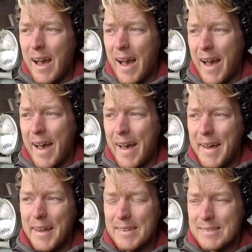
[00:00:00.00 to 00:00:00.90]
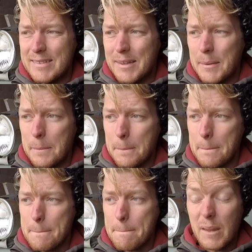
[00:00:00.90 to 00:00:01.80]
And
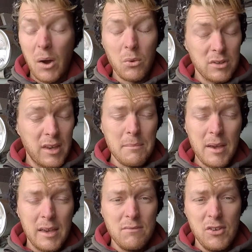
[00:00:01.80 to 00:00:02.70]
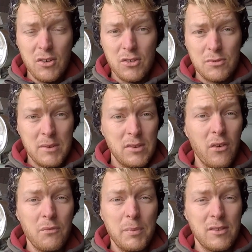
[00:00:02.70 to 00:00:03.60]
I want to keep making videos
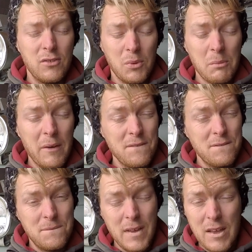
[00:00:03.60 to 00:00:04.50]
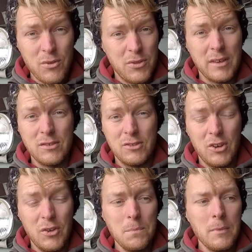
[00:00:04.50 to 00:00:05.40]
myself because it's one of my favourite things to
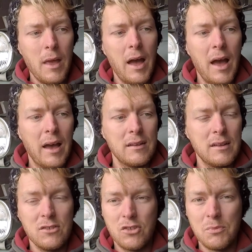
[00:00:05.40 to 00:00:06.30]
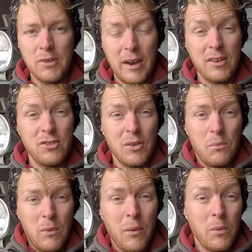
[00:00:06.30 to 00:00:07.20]
do, and it's something I
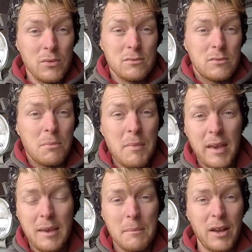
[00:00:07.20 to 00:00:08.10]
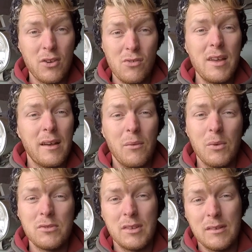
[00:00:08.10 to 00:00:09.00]
want to make it my career. I
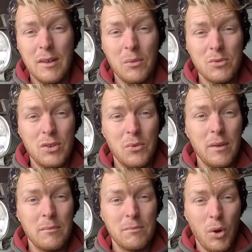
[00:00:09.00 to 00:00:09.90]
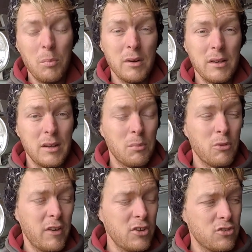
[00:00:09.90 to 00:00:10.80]
want to do it properly,
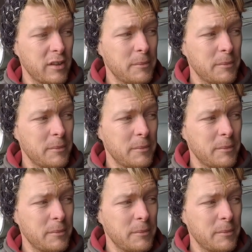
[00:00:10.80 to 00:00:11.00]
professionally.